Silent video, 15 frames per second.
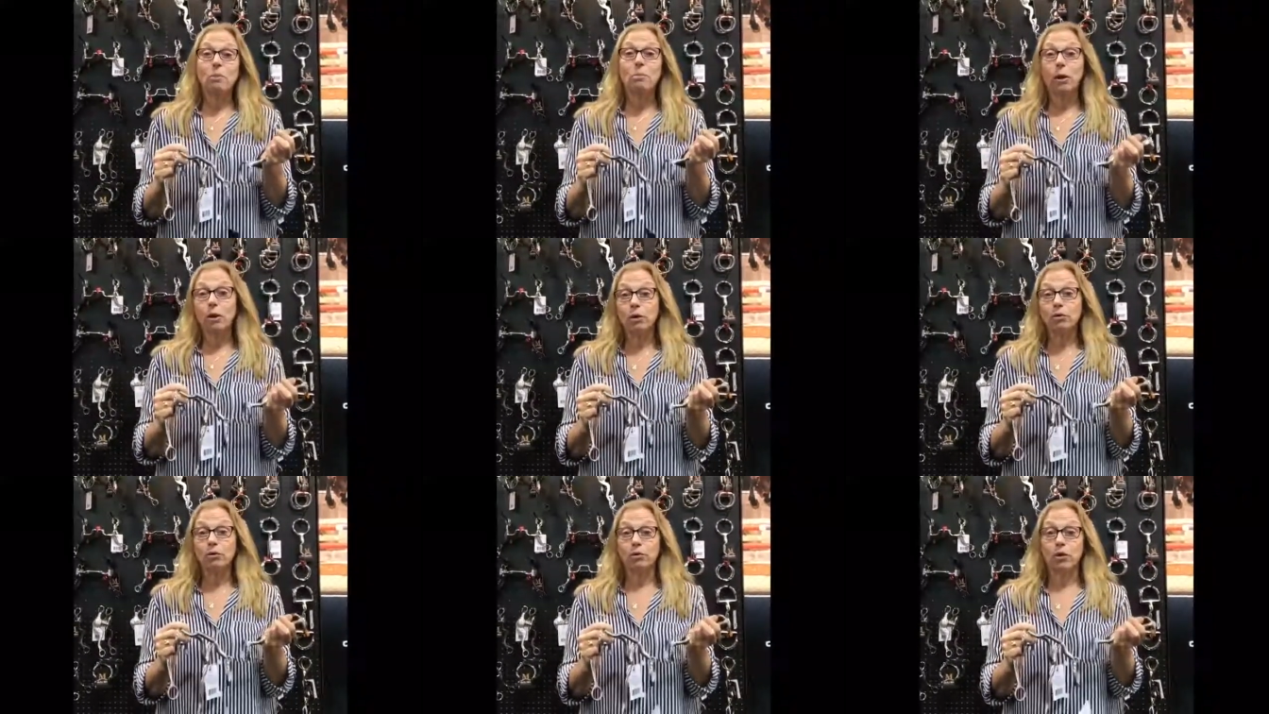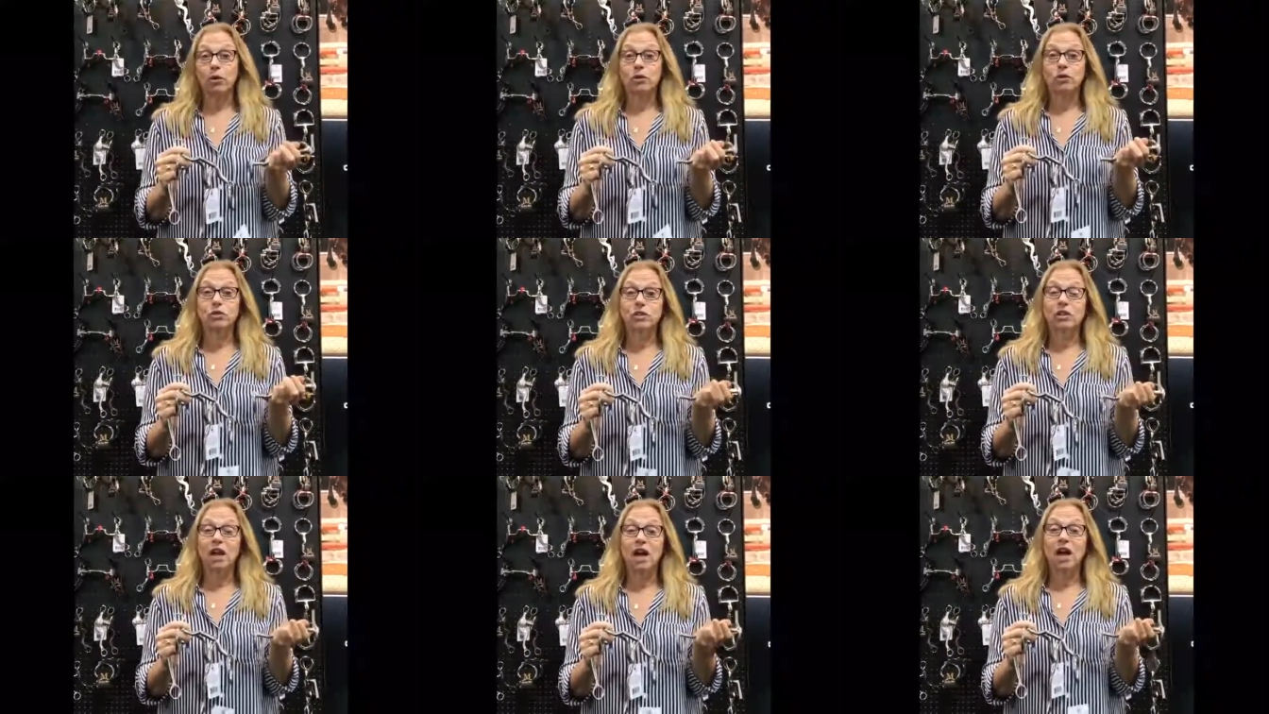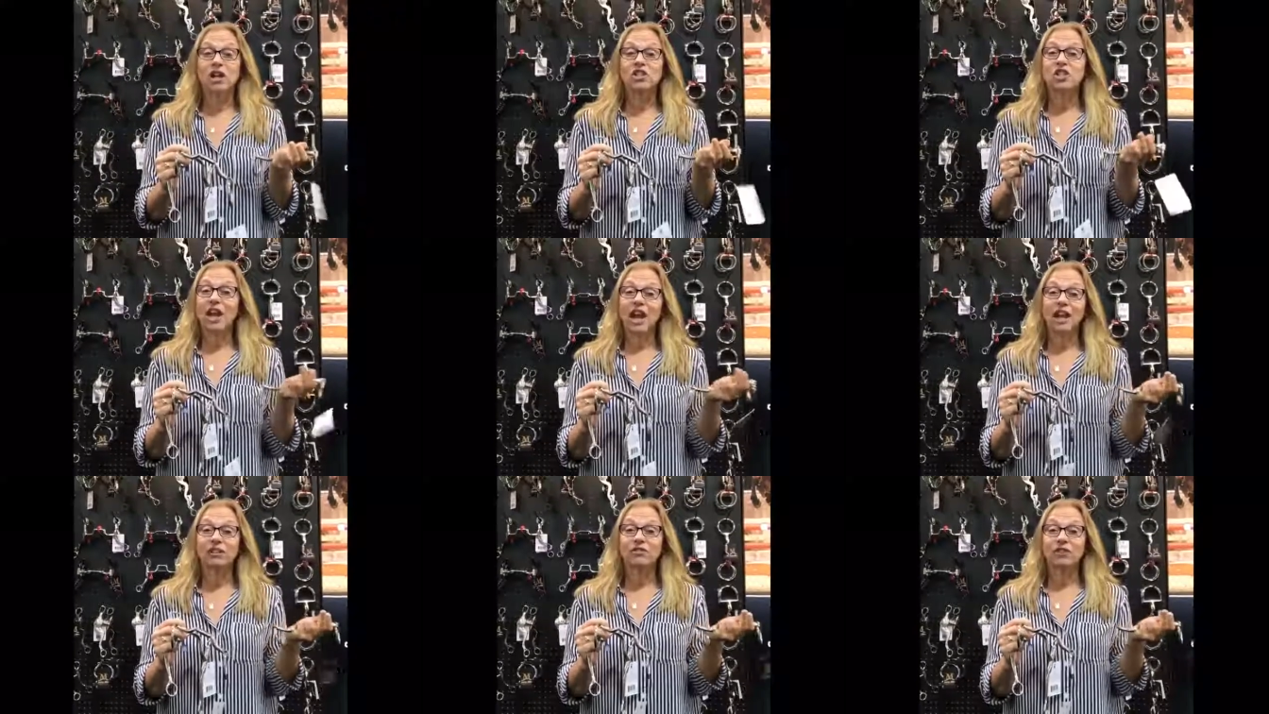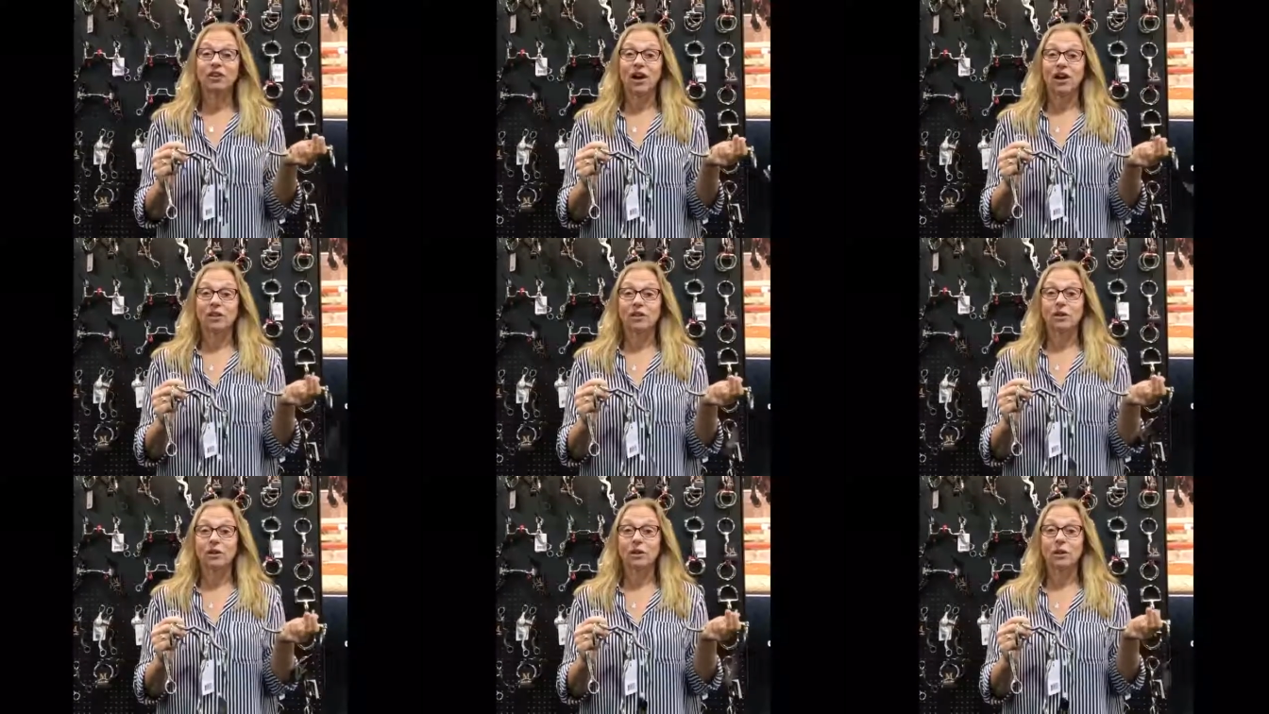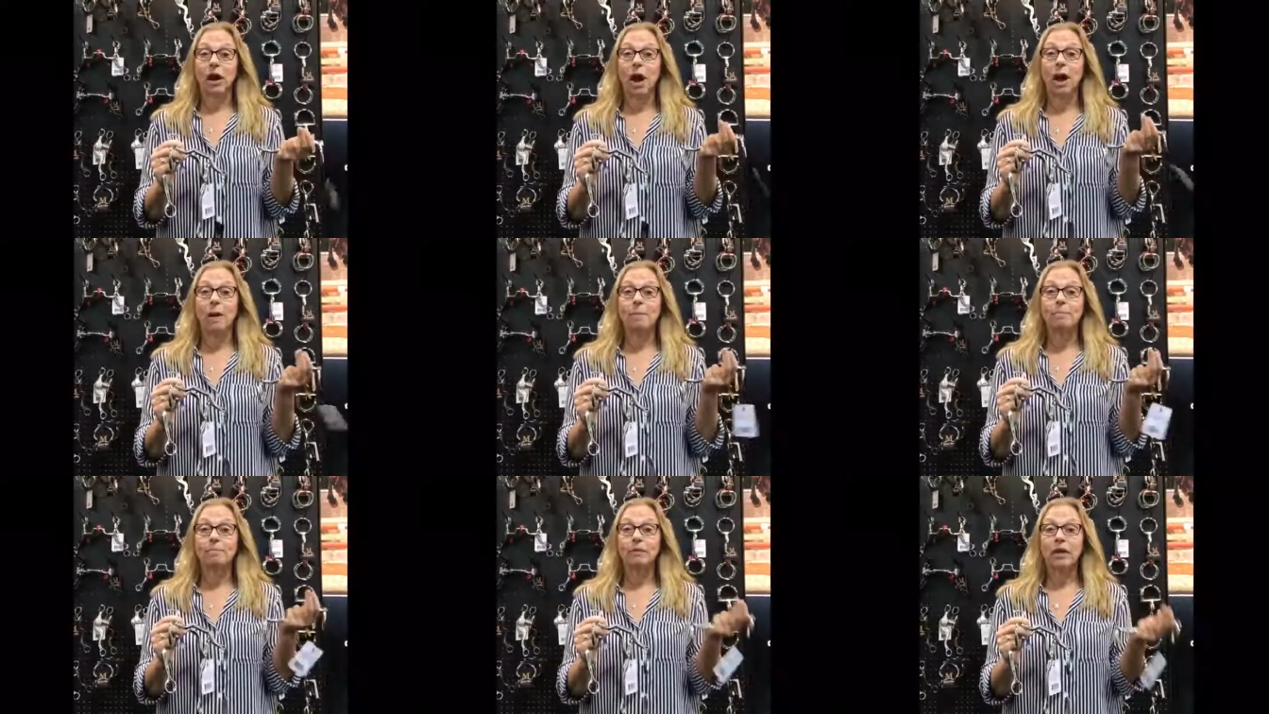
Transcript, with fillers: both for dressage and for other um,